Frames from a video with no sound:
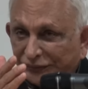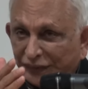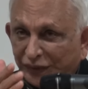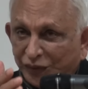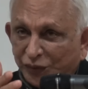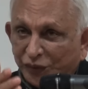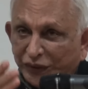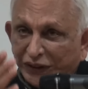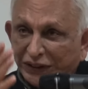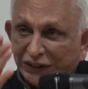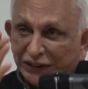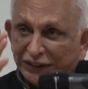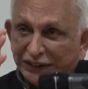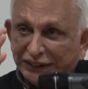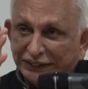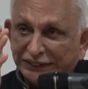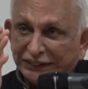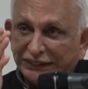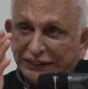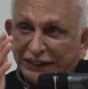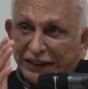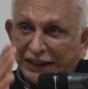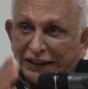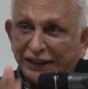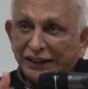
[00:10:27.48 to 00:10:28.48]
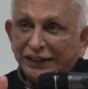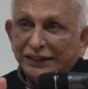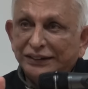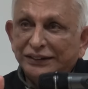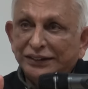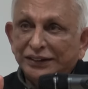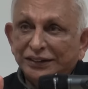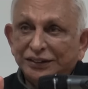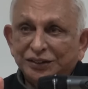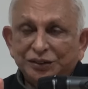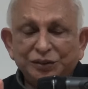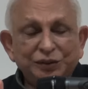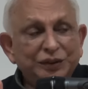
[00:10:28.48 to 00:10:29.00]
And when it is
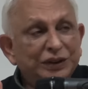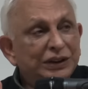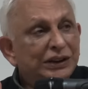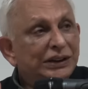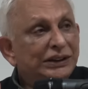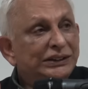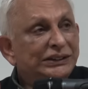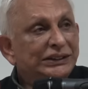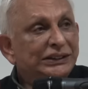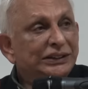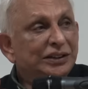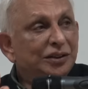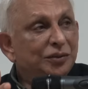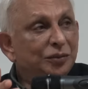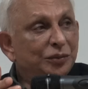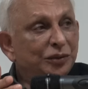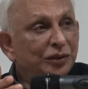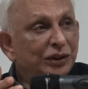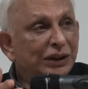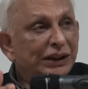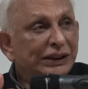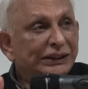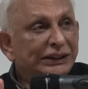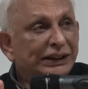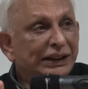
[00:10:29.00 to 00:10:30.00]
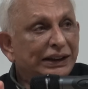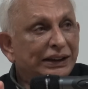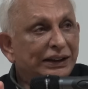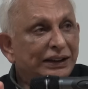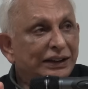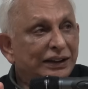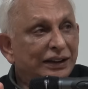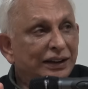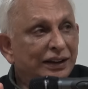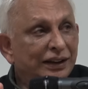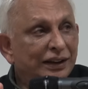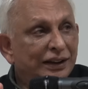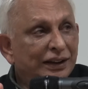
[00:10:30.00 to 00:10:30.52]
directed towards the
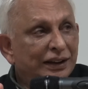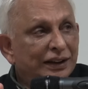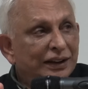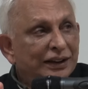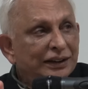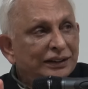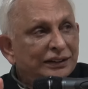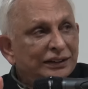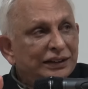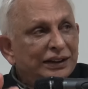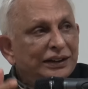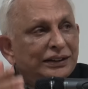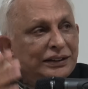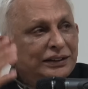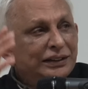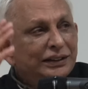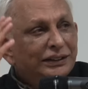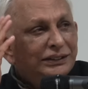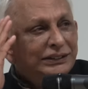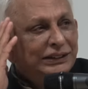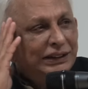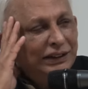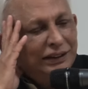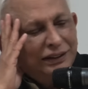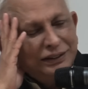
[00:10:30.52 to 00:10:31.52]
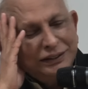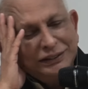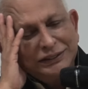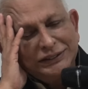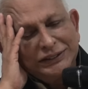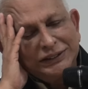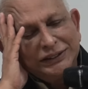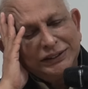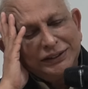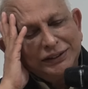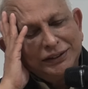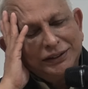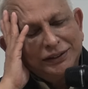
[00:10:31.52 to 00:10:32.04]
Muladhara, then this
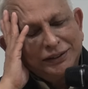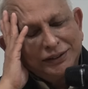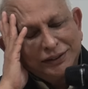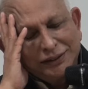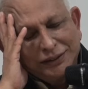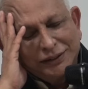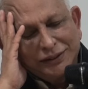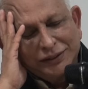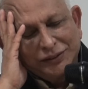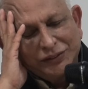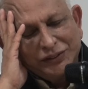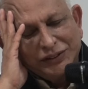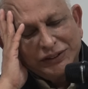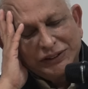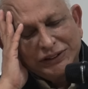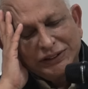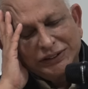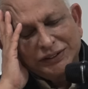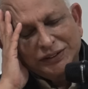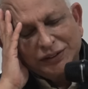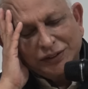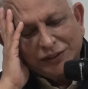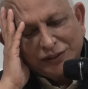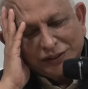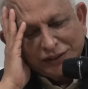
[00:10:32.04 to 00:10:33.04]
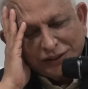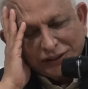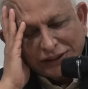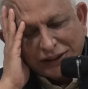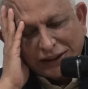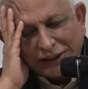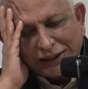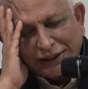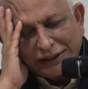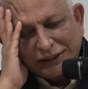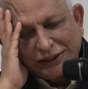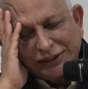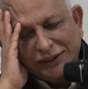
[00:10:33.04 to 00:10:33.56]
energy, which is called
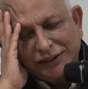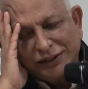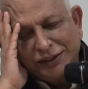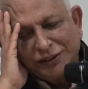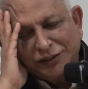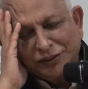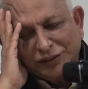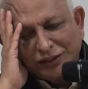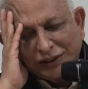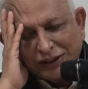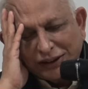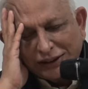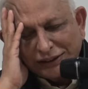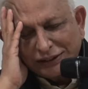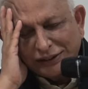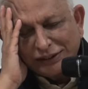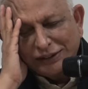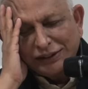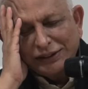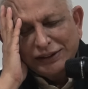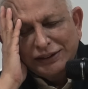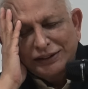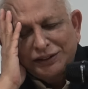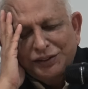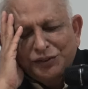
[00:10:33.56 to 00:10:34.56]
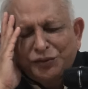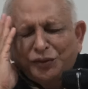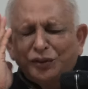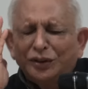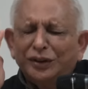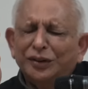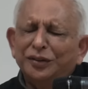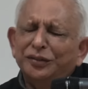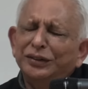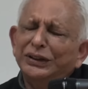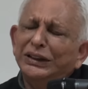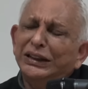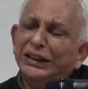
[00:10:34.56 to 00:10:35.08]
Kali or Rajaraj,
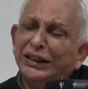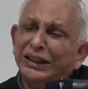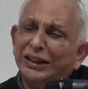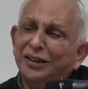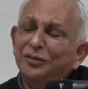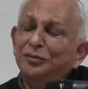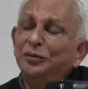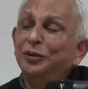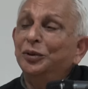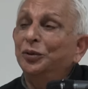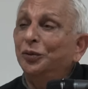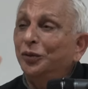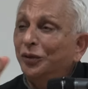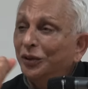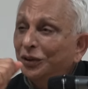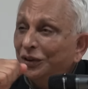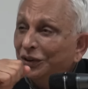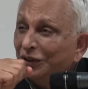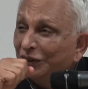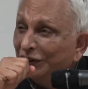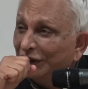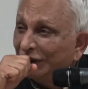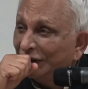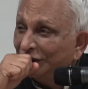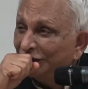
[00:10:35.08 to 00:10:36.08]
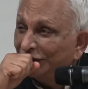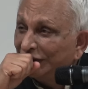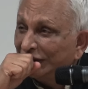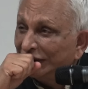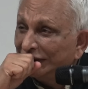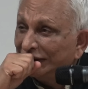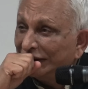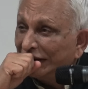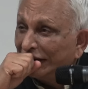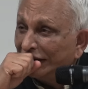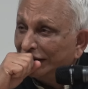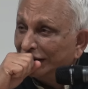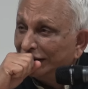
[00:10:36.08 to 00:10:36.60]
whatever name you want to give
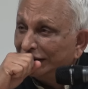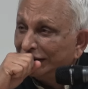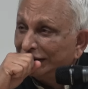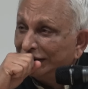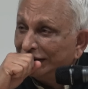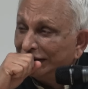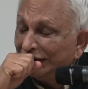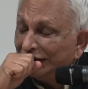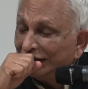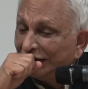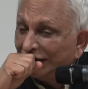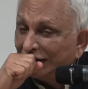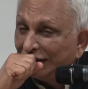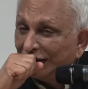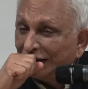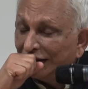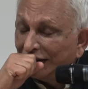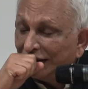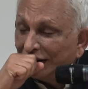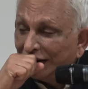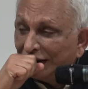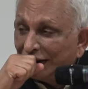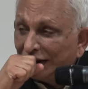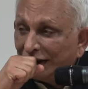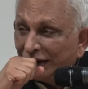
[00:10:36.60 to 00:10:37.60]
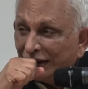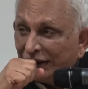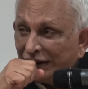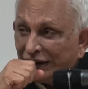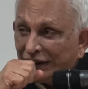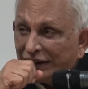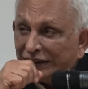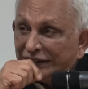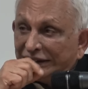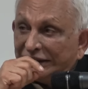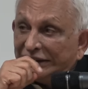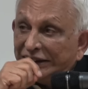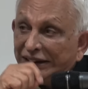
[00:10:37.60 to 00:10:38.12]
this energy,
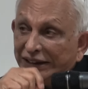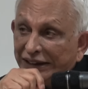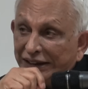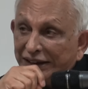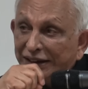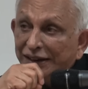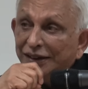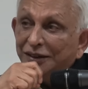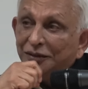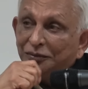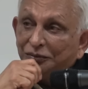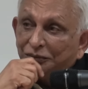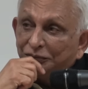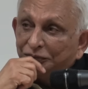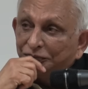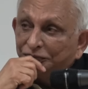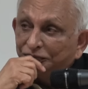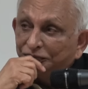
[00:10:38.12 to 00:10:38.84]
she